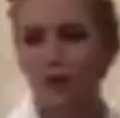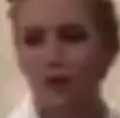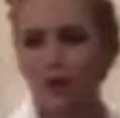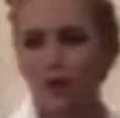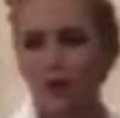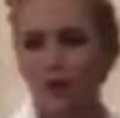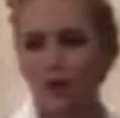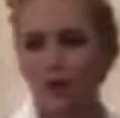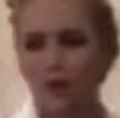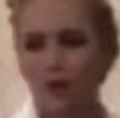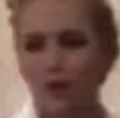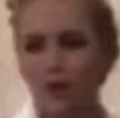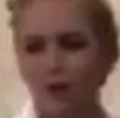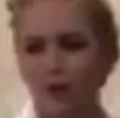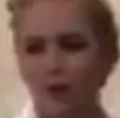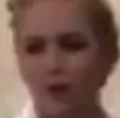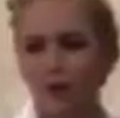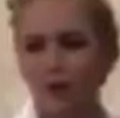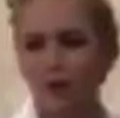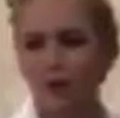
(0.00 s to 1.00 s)

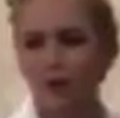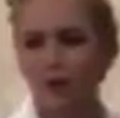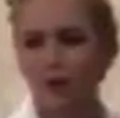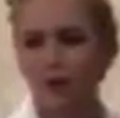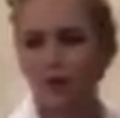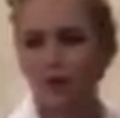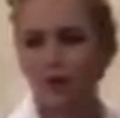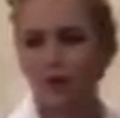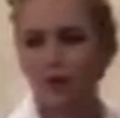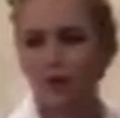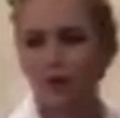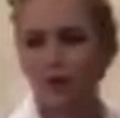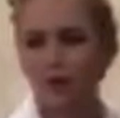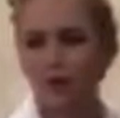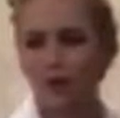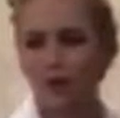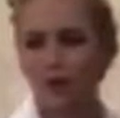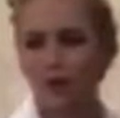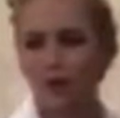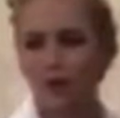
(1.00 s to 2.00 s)

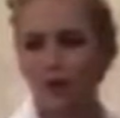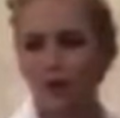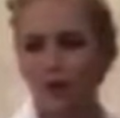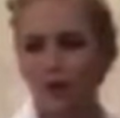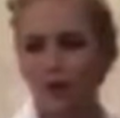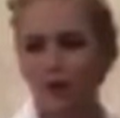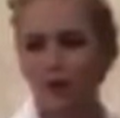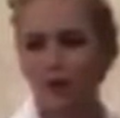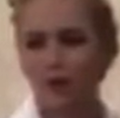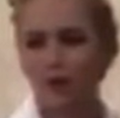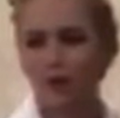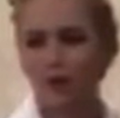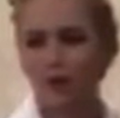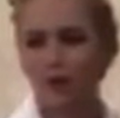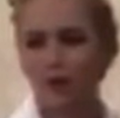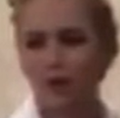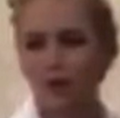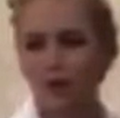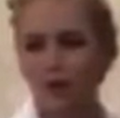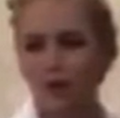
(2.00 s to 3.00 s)

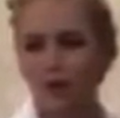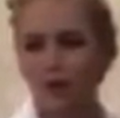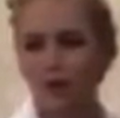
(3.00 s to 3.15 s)
No words are spoken by the person on screen.